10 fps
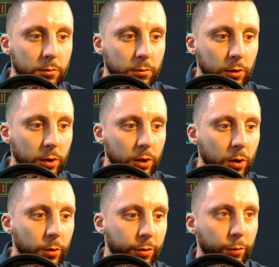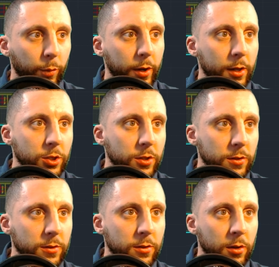you're gonna go three
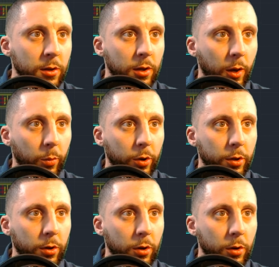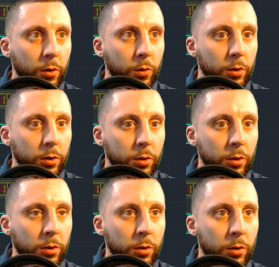inches and we're gonna go
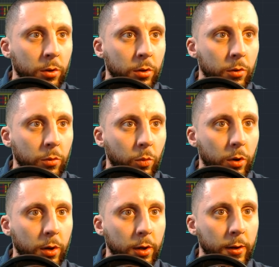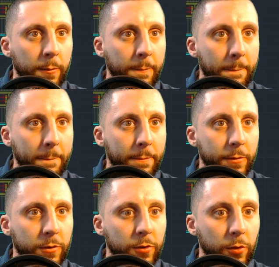one
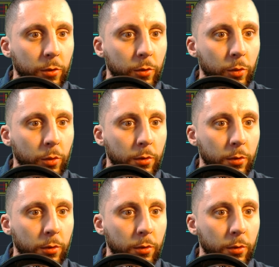two